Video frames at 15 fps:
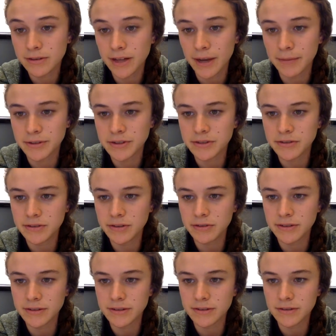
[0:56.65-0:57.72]
Climate change
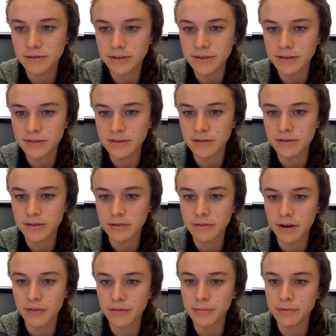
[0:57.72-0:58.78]
increases the risk associated with
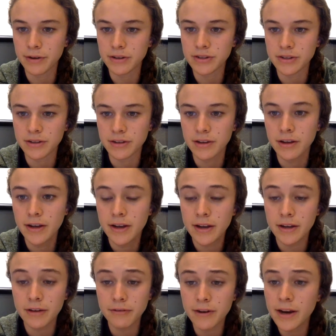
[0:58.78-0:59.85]
coffee production
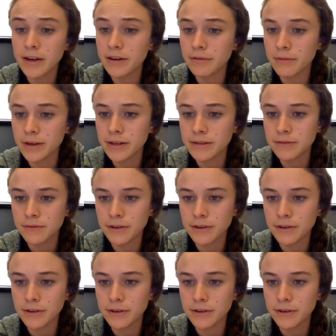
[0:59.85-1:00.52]
in a variety of ways.